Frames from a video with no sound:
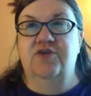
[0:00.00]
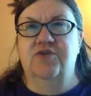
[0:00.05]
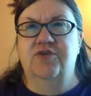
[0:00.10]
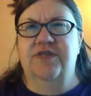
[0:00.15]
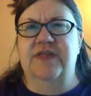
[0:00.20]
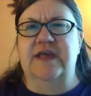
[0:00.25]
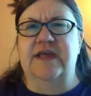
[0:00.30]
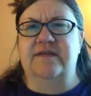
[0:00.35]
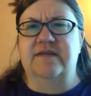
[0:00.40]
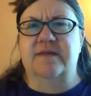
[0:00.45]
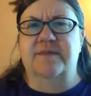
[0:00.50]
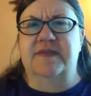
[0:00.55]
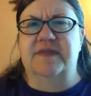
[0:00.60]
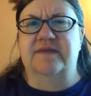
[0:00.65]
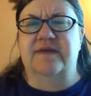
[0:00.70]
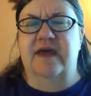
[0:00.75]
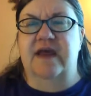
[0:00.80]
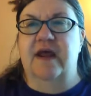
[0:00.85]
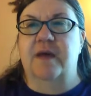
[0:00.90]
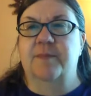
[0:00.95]
think
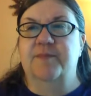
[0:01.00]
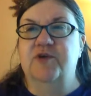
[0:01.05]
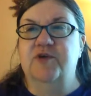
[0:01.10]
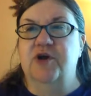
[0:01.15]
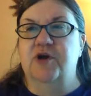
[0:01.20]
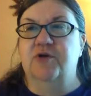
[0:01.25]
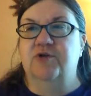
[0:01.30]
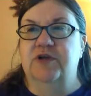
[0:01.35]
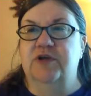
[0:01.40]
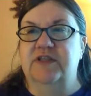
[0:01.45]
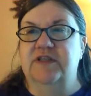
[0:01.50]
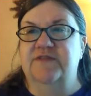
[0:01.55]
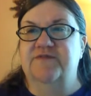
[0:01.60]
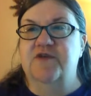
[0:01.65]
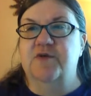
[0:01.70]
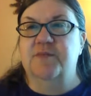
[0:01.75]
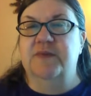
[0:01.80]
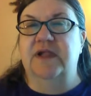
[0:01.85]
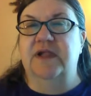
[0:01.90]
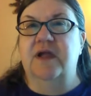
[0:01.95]
something's kind of up, you go look at the
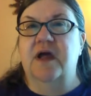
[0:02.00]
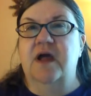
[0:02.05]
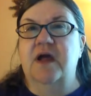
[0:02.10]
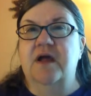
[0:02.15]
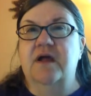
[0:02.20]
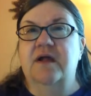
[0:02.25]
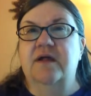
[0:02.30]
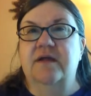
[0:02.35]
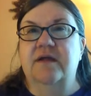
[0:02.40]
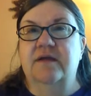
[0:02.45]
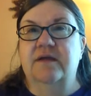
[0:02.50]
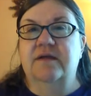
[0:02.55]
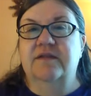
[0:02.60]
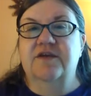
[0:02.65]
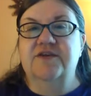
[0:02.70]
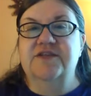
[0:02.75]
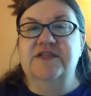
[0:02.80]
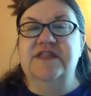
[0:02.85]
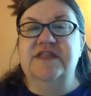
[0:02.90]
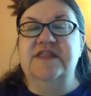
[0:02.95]
phone bill, oh,
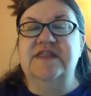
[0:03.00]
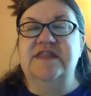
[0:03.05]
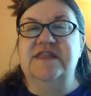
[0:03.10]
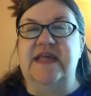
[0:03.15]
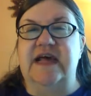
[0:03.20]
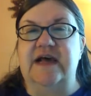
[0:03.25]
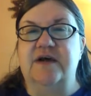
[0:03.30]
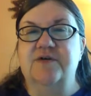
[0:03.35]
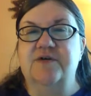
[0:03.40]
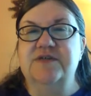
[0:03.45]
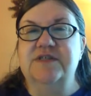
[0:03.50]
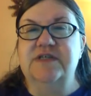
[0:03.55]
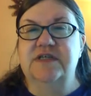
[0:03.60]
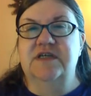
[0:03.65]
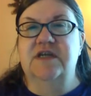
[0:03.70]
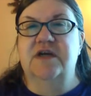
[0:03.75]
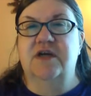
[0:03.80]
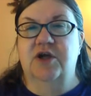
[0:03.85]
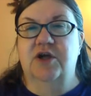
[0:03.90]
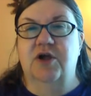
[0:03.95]
there's a
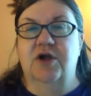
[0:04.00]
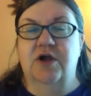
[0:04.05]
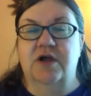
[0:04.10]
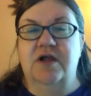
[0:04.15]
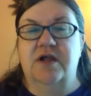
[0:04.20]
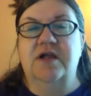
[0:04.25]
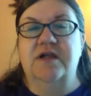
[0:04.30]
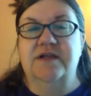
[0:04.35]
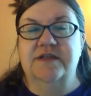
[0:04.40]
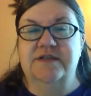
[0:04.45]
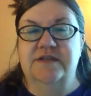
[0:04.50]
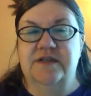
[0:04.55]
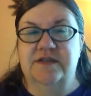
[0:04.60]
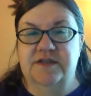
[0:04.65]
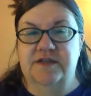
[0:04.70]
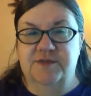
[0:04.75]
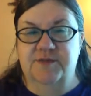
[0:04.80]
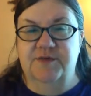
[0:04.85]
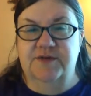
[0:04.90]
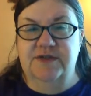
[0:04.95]
1,000 calls to
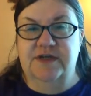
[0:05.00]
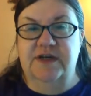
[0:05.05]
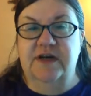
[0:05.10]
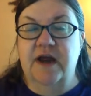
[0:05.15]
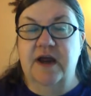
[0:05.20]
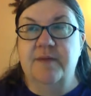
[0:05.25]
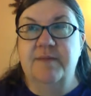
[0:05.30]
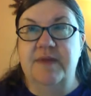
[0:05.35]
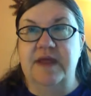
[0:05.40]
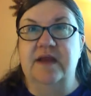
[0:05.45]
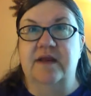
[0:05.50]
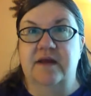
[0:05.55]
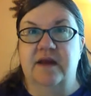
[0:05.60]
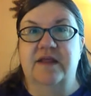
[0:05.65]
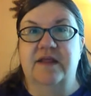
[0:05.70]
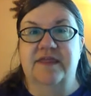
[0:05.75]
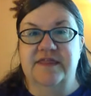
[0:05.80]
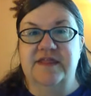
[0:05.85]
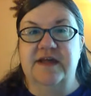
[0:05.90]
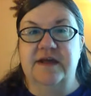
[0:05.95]
this person, and I mean it,
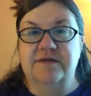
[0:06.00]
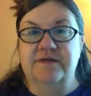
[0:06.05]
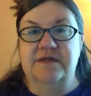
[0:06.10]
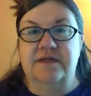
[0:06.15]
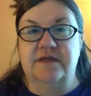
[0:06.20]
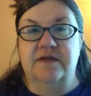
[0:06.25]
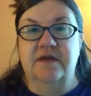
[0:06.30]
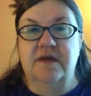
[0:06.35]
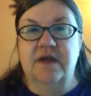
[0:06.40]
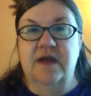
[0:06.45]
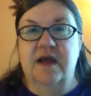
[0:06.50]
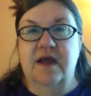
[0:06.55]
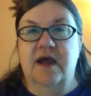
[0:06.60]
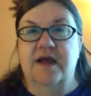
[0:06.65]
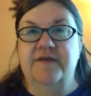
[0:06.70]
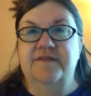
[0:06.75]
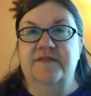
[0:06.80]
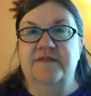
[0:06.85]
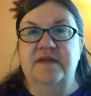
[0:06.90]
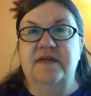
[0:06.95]
1,000.
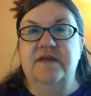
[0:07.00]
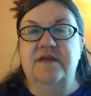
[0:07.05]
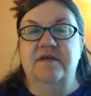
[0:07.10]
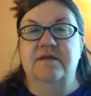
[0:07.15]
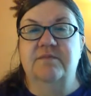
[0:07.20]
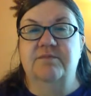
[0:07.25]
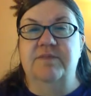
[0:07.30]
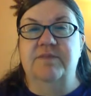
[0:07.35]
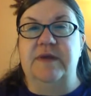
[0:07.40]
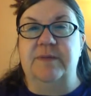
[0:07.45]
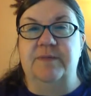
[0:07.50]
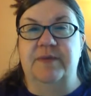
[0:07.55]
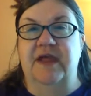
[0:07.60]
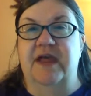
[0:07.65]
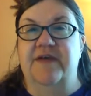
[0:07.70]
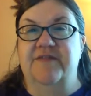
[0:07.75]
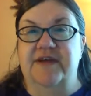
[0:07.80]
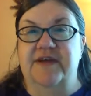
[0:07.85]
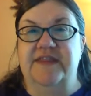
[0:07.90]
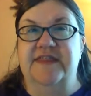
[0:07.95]
I've seen people
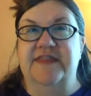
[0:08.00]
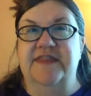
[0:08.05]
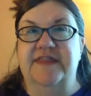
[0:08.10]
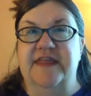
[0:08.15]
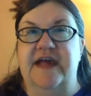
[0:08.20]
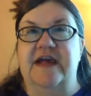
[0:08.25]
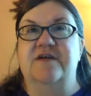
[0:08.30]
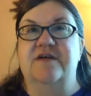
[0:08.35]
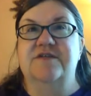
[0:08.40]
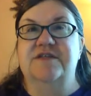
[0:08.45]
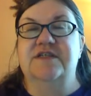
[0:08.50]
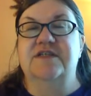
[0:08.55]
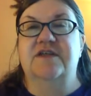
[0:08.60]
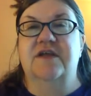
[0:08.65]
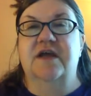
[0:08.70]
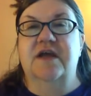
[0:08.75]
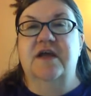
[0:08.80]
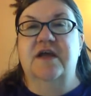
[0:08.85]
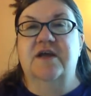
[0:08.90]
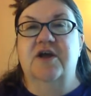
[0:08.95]
have
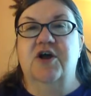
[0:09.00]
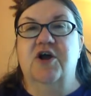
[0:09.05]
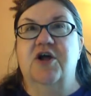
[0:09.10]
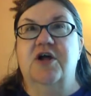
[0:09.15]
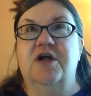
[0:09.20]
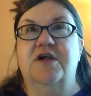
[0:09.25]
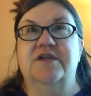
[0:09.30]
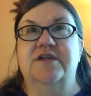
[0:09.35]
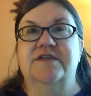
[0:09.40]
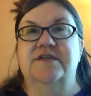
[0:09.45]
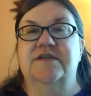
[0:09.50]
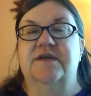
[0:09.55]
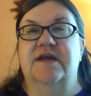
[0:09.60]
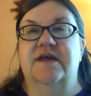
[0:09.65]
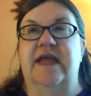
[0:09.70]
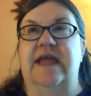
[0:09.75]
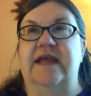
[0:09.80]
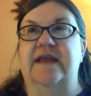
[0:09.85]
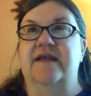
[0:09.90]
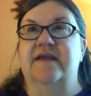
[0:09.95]
1,000 calls,
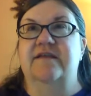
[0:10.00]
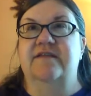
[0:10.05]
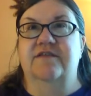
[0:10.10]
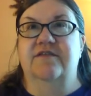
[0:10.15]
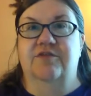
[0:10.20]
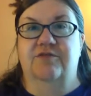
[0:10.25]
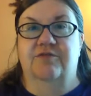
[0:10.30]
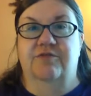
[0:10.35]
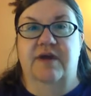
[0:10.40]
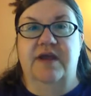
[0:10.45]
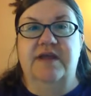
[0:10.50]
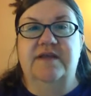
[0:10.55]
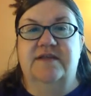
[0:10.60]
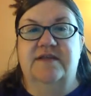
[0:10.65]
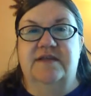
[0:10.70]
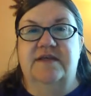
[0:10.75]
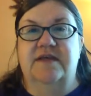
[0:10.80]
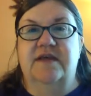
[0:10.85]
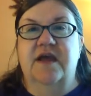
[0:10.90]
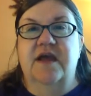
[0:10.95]
and it's
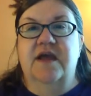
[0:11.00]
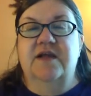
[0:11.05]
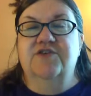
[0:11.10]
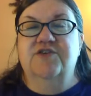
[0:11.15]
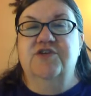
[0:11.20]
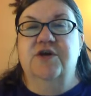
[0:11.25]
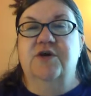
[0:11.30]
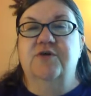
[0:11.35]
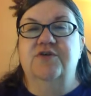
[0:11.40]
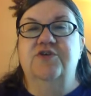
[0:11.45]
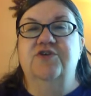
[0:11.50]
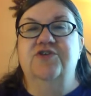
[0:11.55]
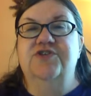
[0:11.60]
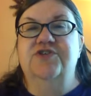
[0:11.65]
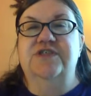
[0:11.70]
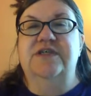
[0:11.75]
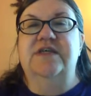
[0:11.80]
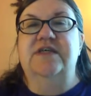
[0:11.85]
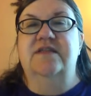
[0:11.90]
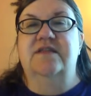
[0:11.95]
crazy. So you'll
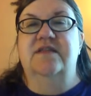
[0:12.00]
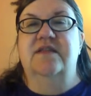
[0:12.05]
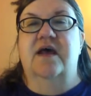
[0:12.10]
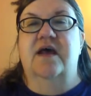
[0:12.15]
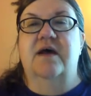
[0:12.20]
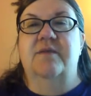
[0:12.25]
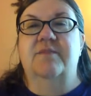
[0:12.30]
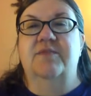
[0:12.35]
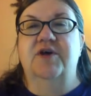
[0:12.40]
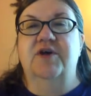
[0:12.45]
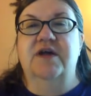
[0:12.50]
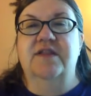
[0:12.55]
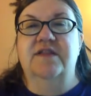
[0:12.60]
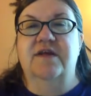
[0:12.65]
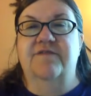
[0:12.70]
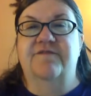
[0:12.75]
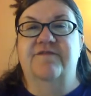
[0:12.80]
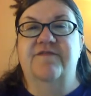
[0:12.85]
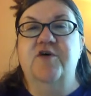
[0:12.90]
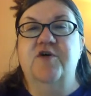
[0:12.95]
see, look on
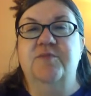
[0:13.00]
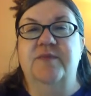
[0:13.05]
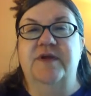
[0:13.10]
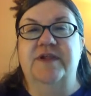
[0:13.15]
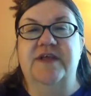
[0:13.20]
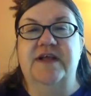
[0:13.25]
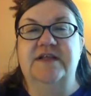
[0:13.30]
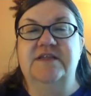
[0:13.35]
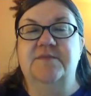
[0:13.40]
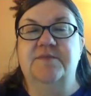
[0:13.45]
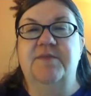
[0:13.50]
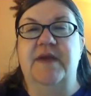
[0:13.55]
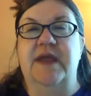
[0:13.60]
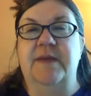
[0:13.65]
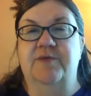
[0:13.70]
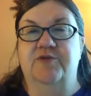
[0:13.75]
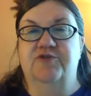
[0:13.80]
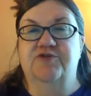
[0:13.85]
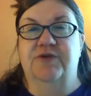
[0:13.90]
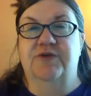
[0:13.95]
the phone bill, that's a
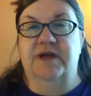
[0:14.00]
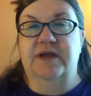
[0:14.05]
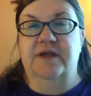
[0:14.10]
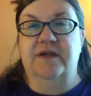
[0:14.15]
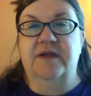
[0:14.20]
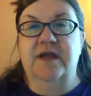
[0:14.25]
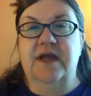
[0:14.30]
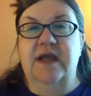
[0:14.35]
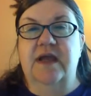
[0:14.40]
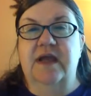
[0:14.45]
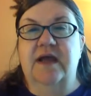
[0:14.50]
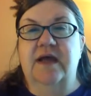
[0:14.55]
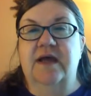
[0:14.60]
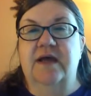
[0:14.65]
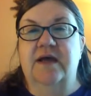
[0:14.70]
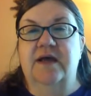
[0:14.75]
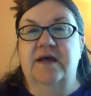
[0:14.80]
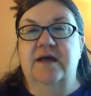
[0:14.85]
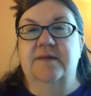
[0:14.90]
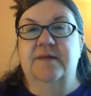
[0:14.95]
paper trail.
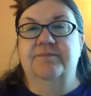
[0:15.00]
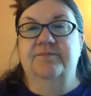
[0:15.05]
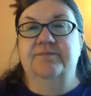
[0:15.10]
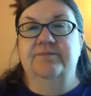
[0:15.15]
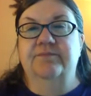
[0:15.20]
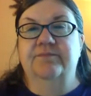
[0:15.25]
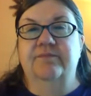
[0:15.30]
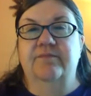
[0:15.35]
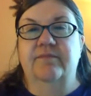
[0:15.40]
And